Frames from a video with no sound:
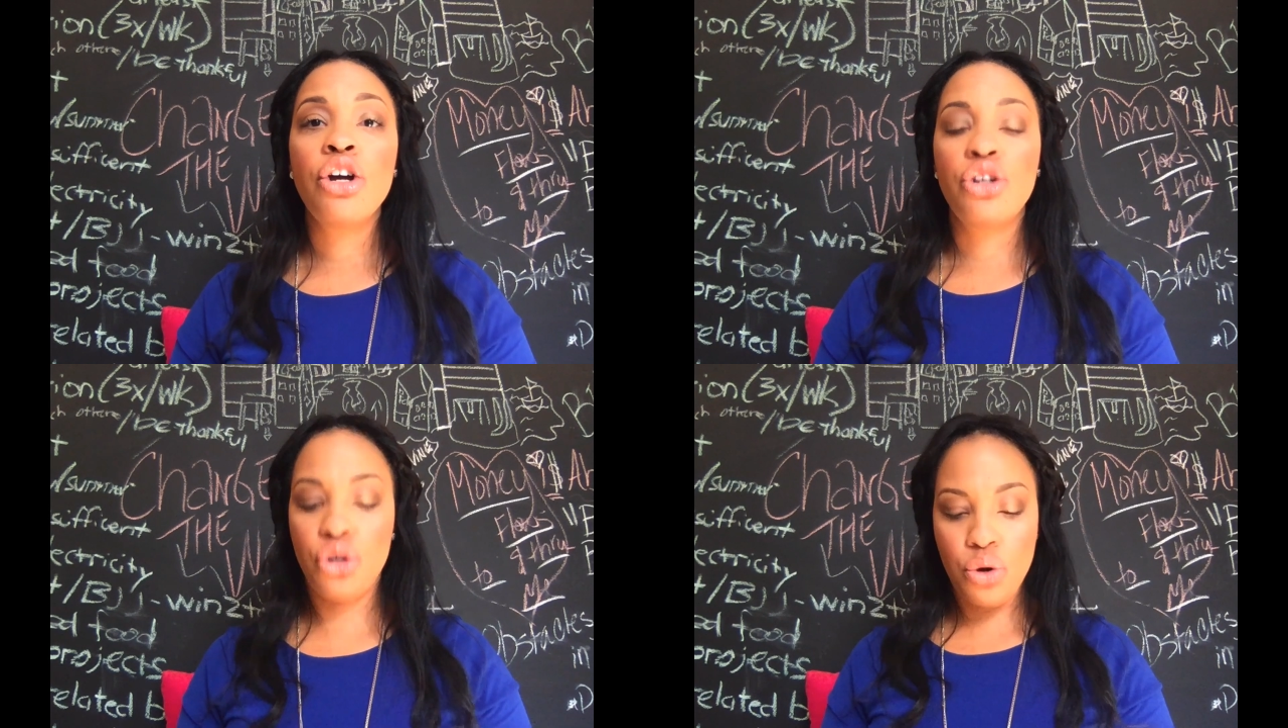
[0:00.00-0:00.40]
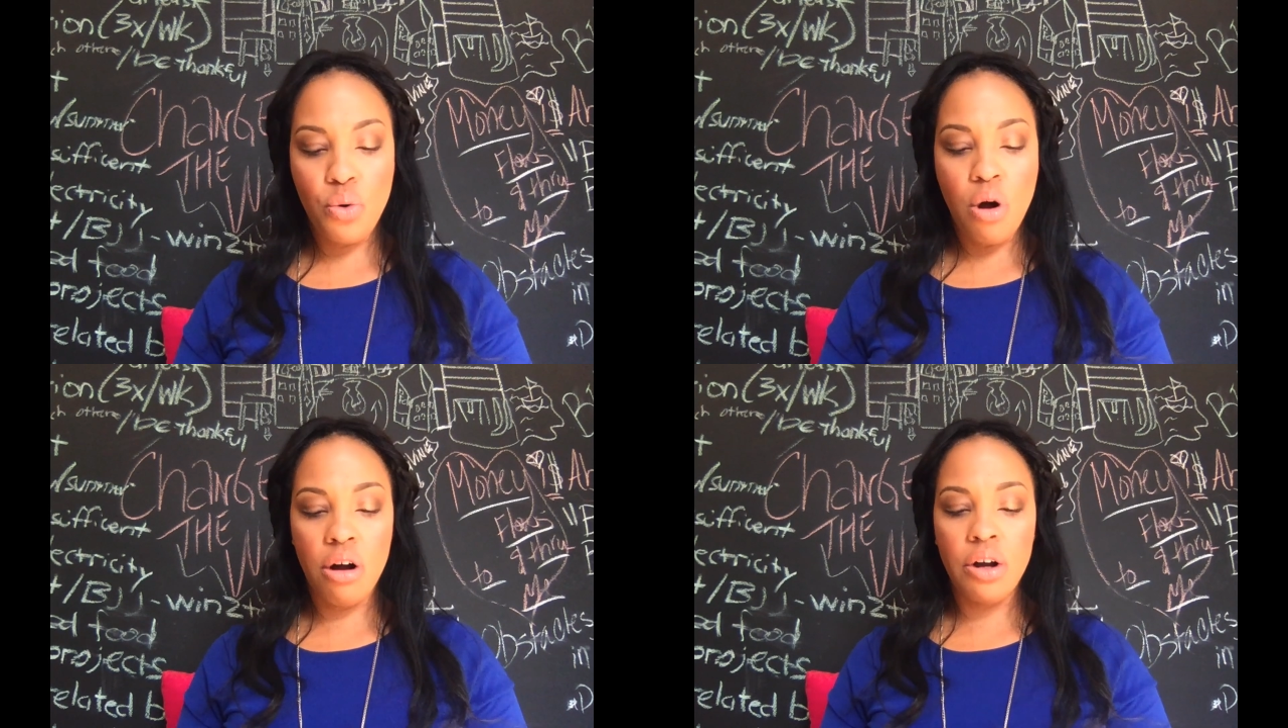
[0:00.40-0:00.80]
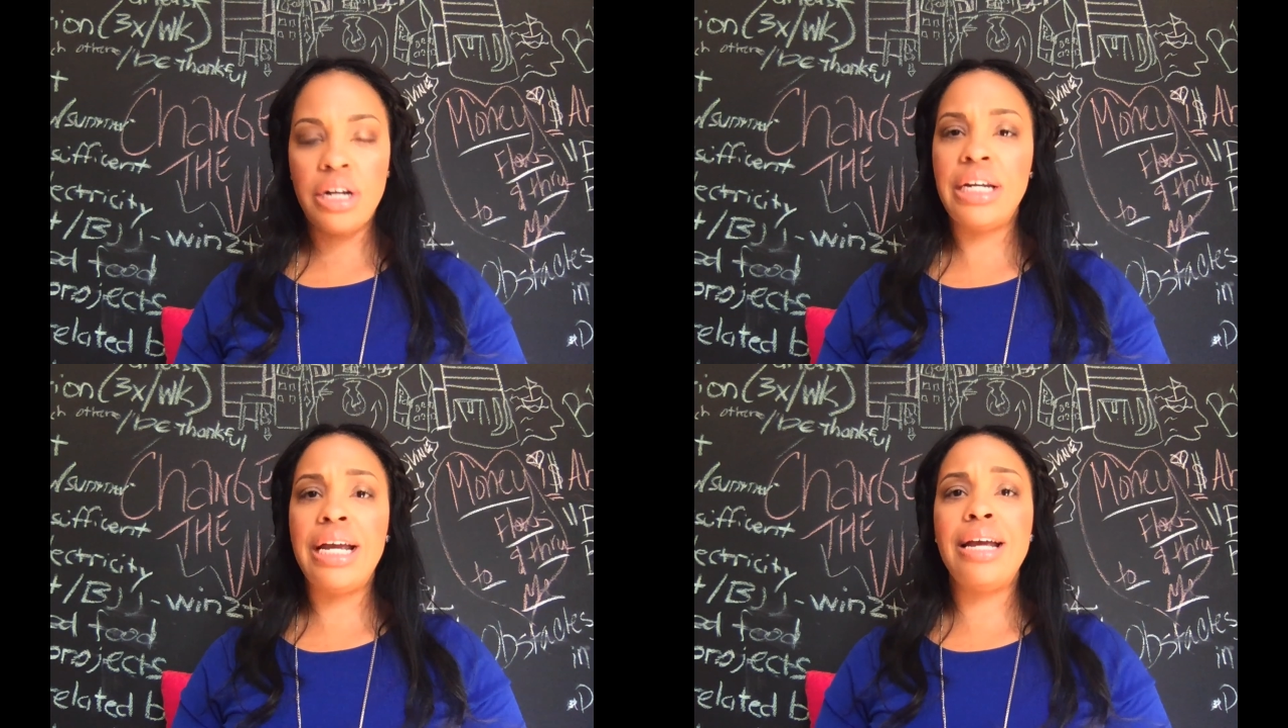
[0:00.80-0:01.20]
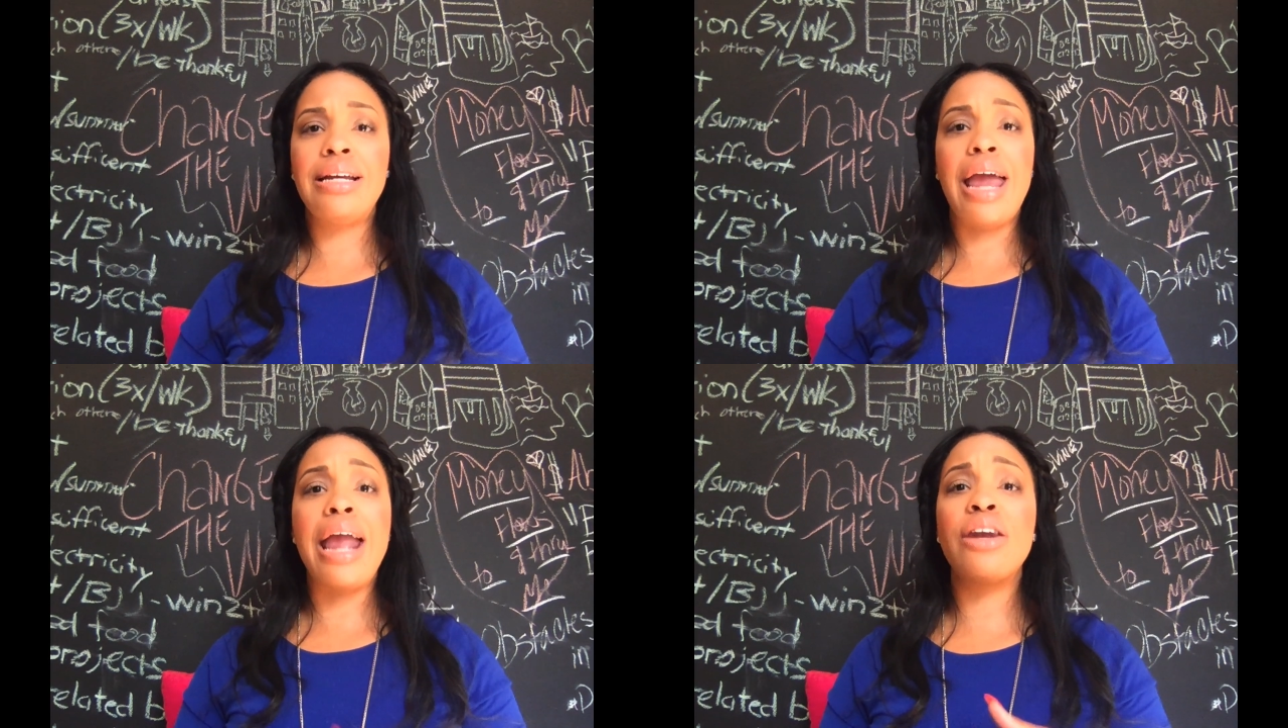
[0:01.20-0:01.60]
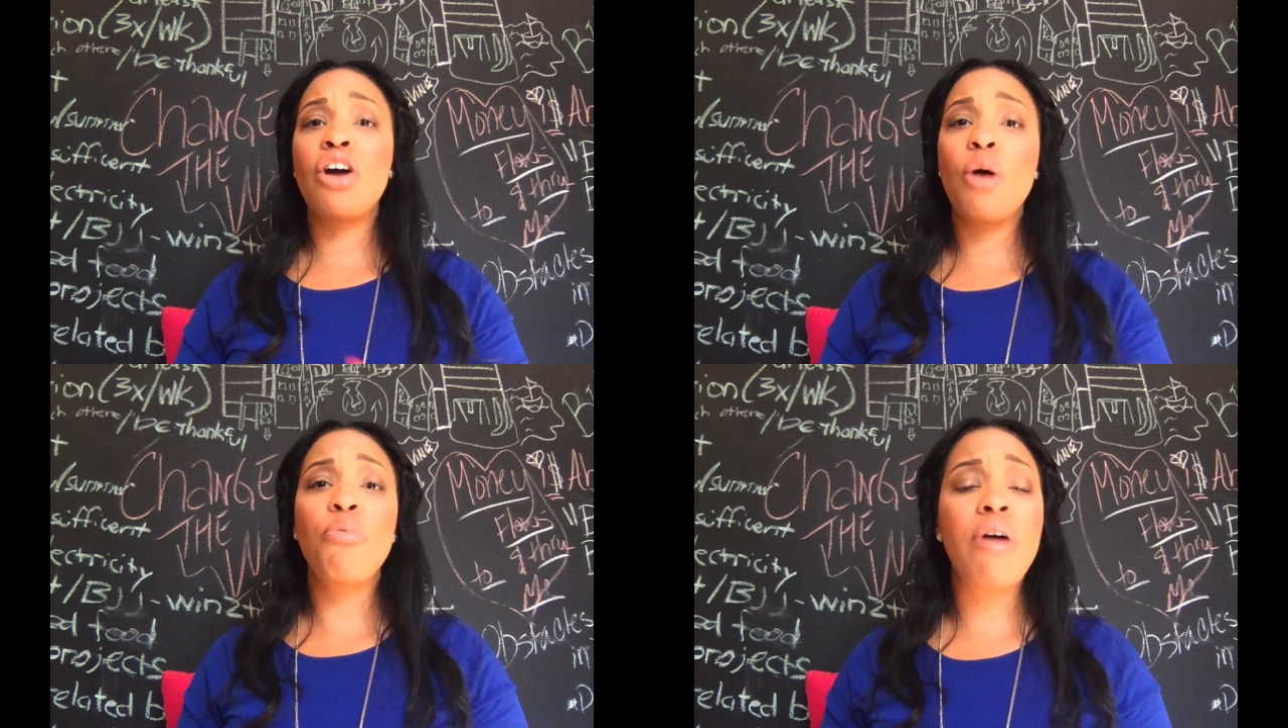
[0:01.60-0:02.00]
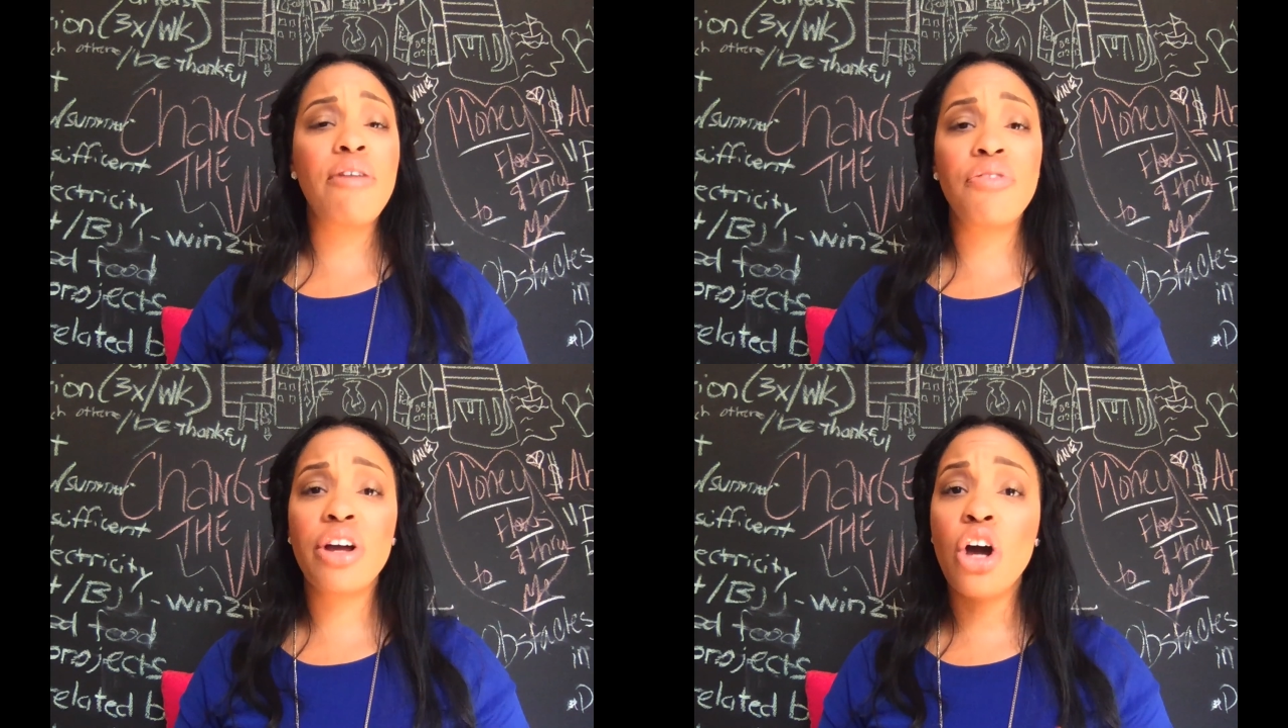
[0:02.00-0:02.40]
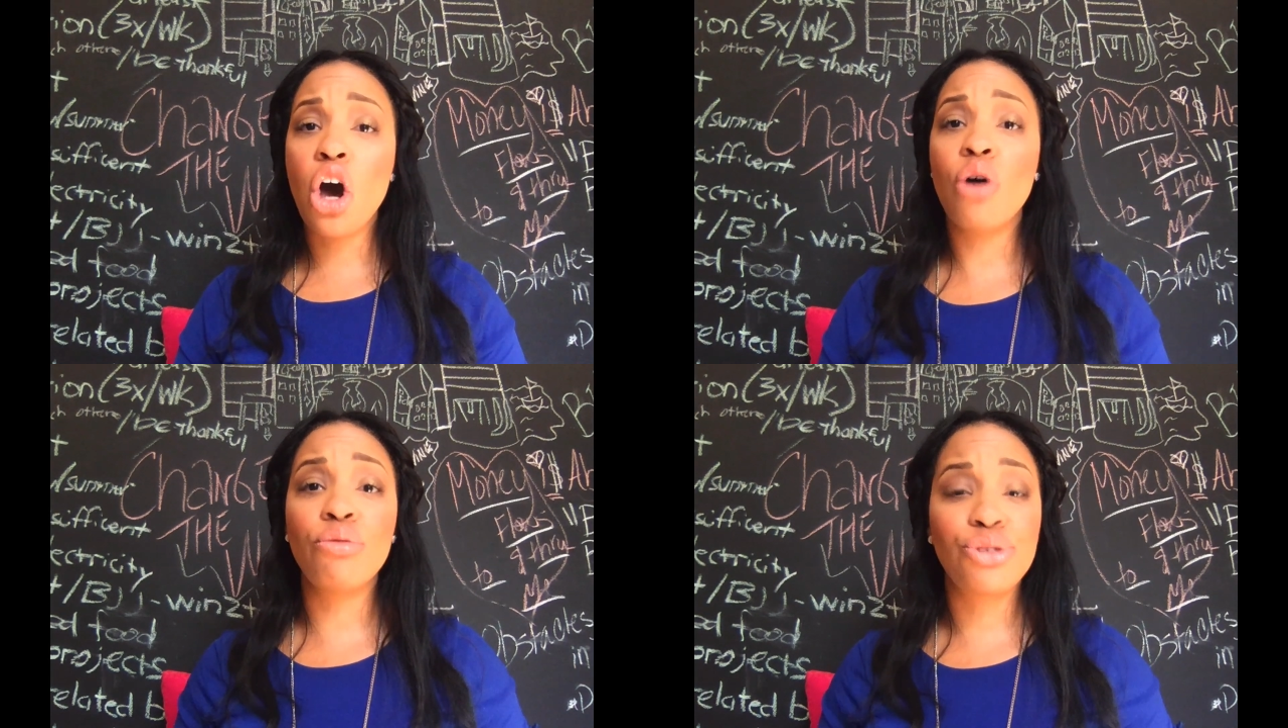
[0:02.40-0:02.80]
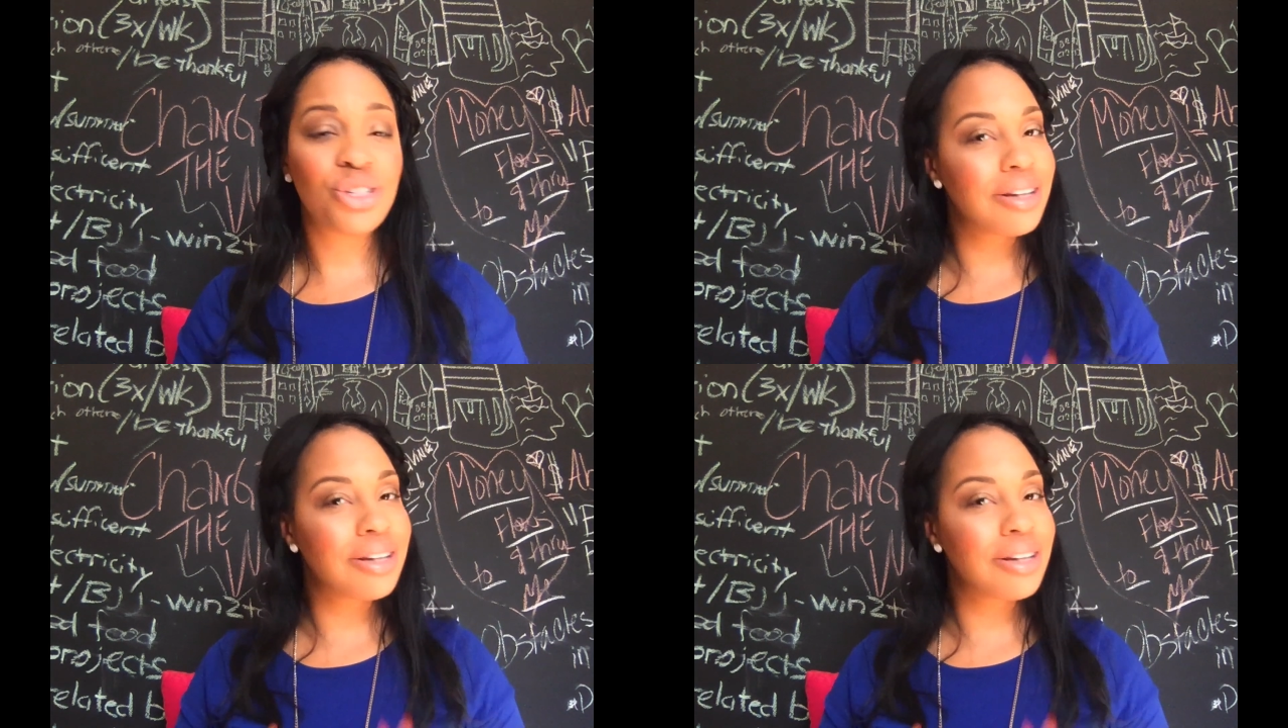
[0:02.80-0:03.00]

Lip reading: You are going to need a nonprofit coach